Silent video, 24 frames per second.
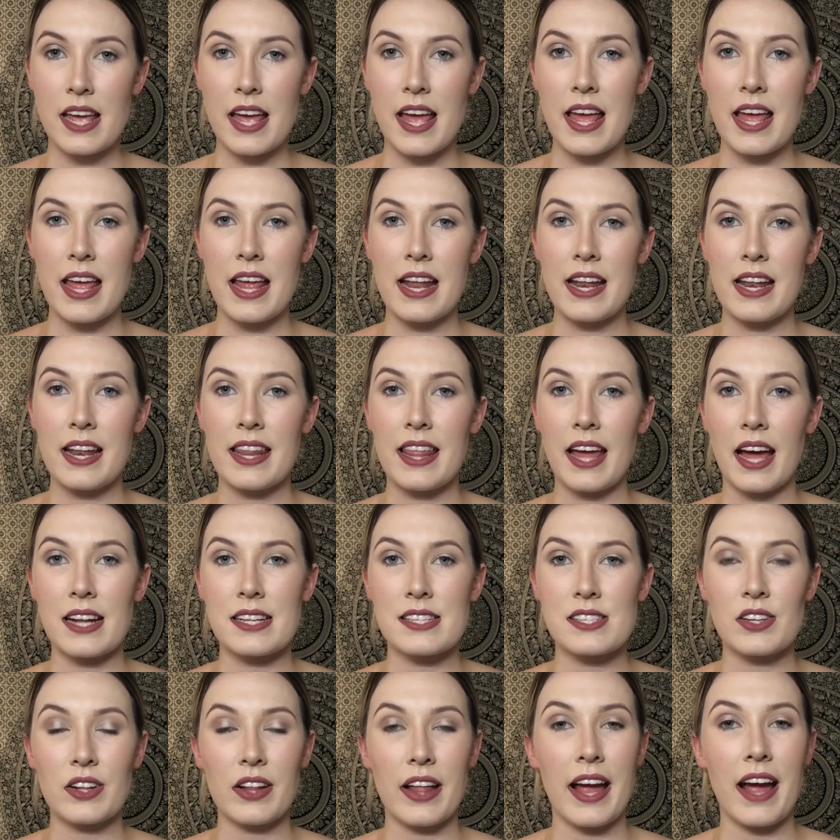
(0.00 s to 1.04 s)
And
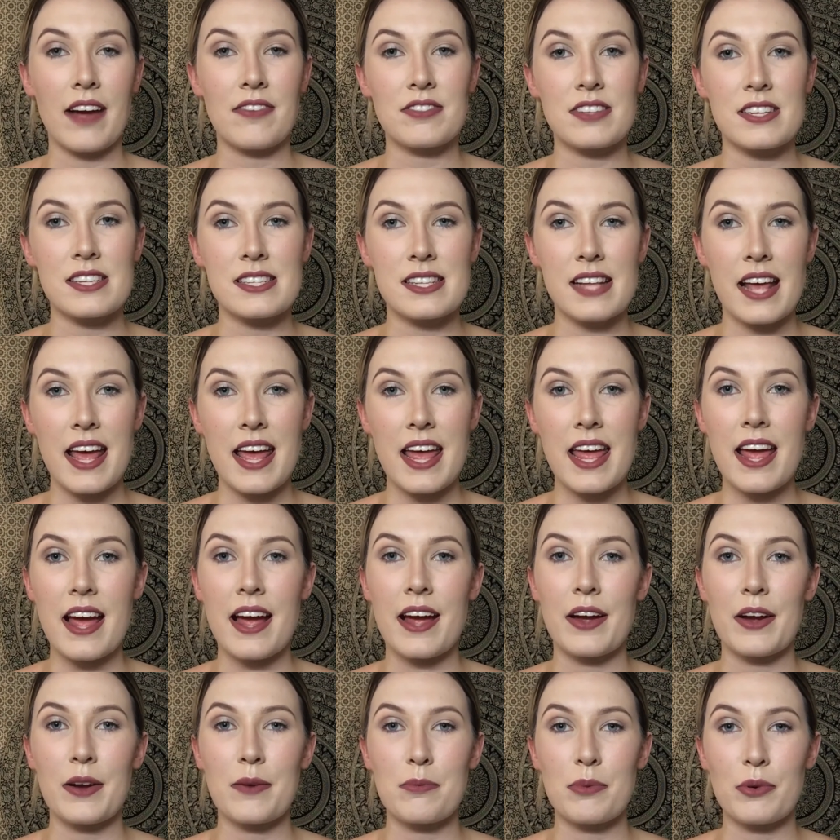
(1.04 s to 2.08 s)
that's all I have to say.
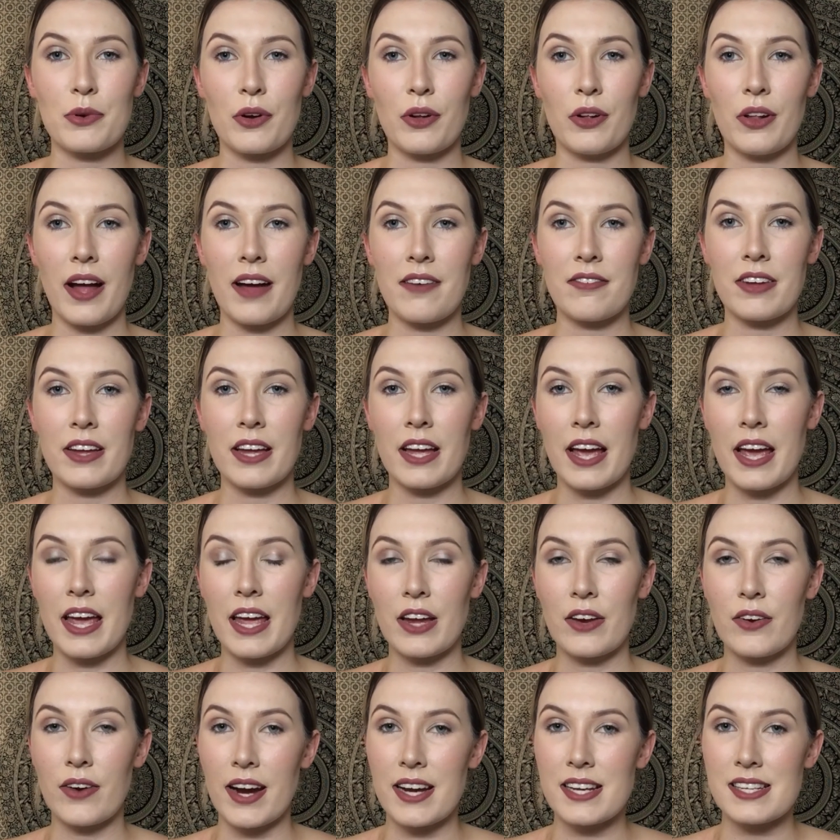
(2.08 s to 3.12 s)
I hope you're all having
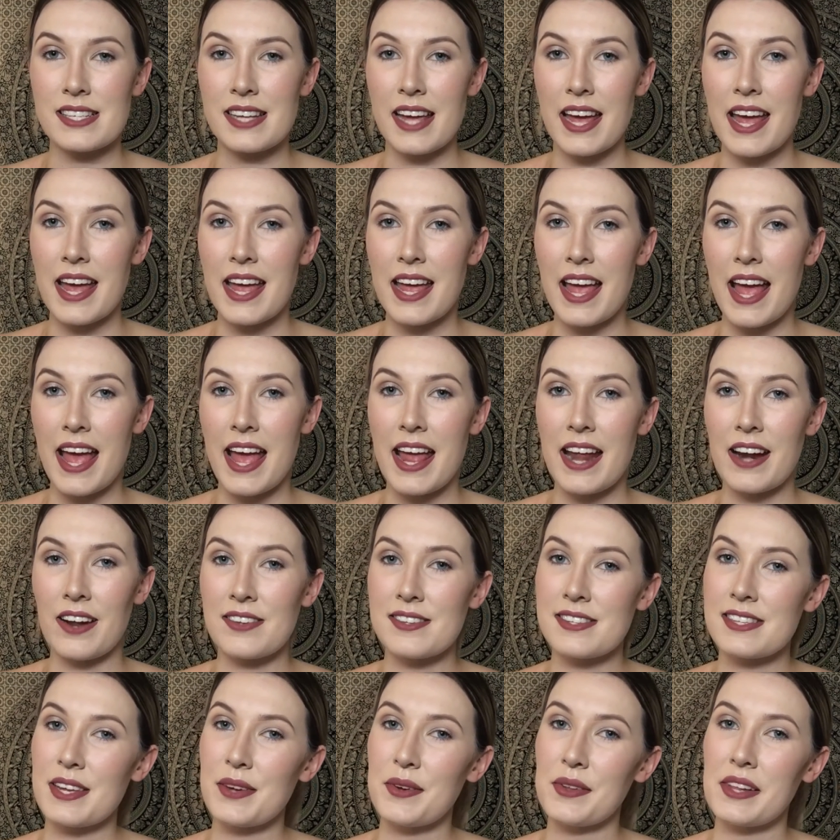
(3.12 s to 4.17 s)
a great day, and I'll
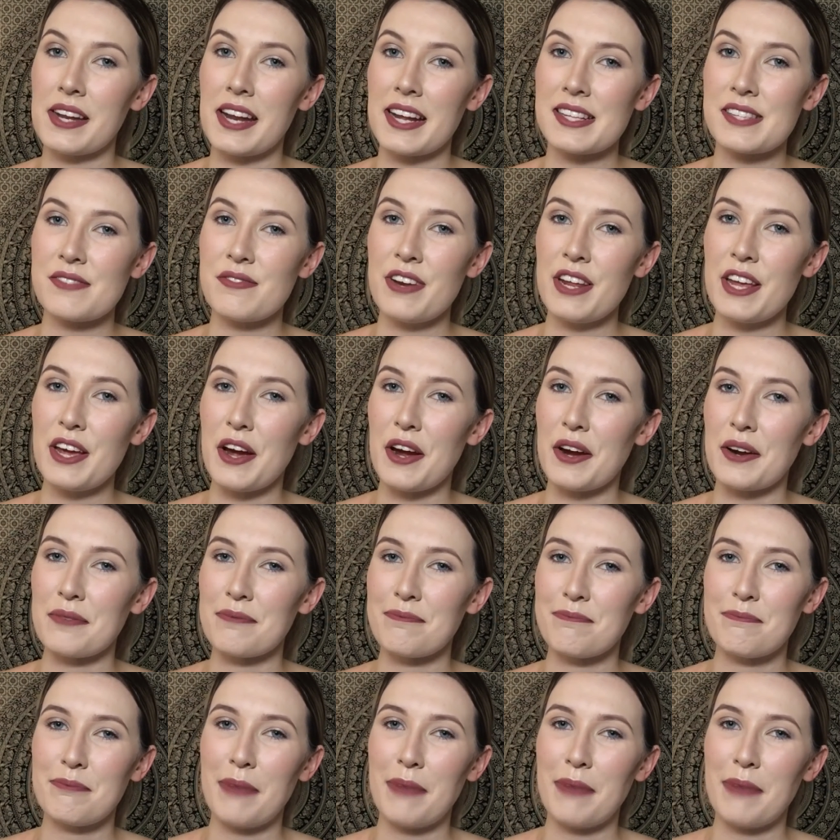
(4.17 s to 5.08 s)
see you in the next video.